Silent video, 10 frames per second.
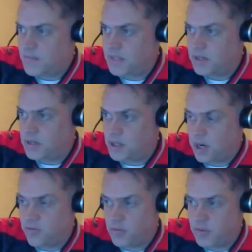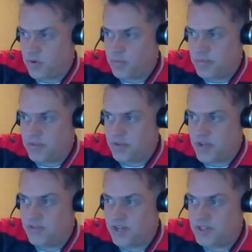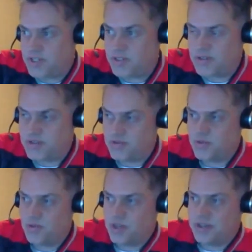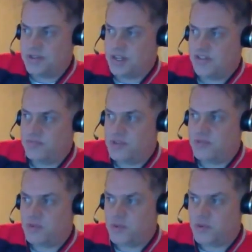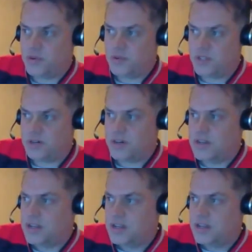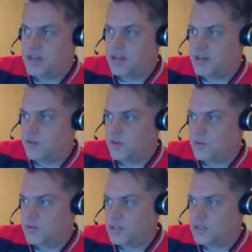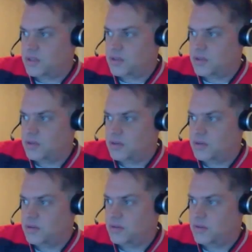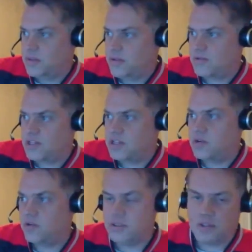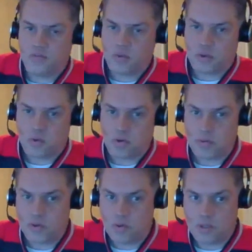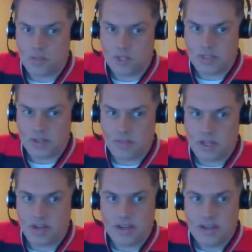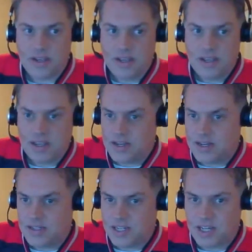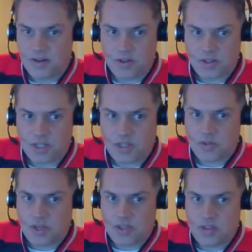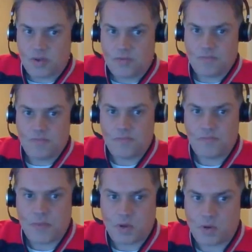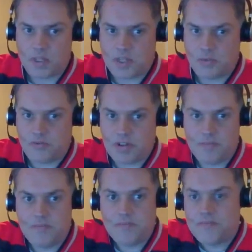good job for both Buffalo and Rochester to have big 4th quarters there. What was the 13 goals in the 4th quarter between them? That's not bad. Tyler, it looks like you saw this one, or at least some of it.